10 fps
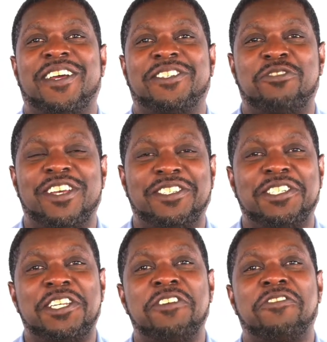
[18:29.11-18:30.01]
Stressed
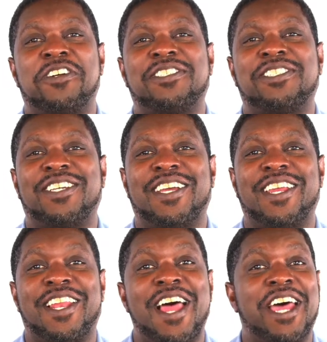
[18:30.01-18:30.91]
achievers,
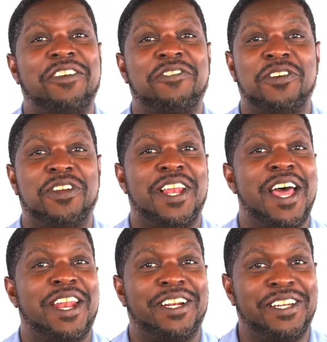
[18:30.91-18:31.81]
and a lot of you and a
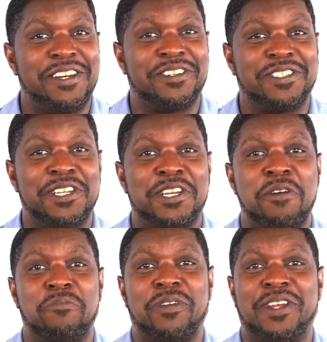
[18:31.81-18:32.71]
lot of the leaders in the
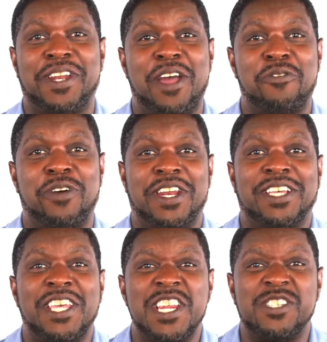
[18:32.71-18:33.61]
company are that way, and
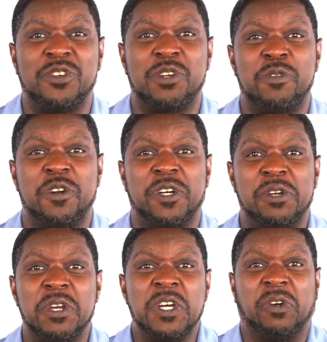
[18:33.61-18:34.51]
that's how they do in the program.